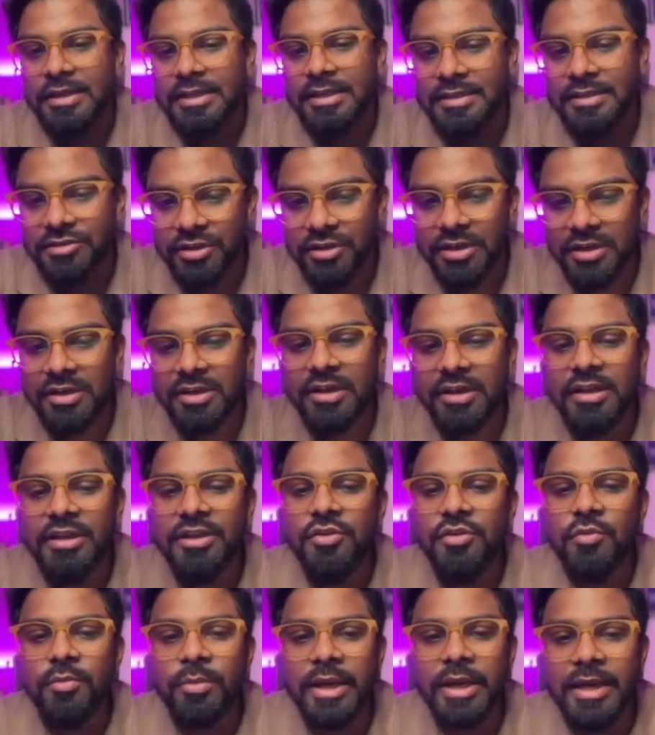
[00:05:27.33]
Generally,
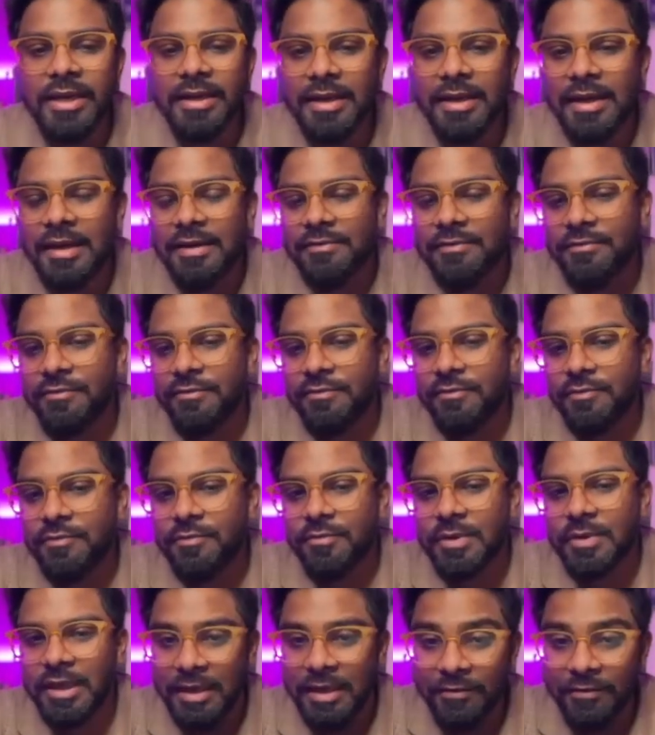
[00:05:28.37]
you might have,
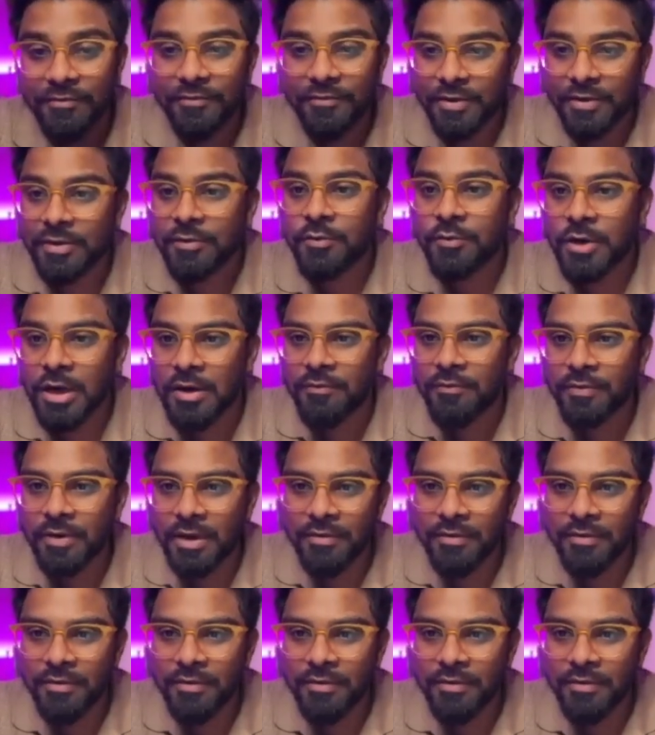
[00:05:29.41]
if you have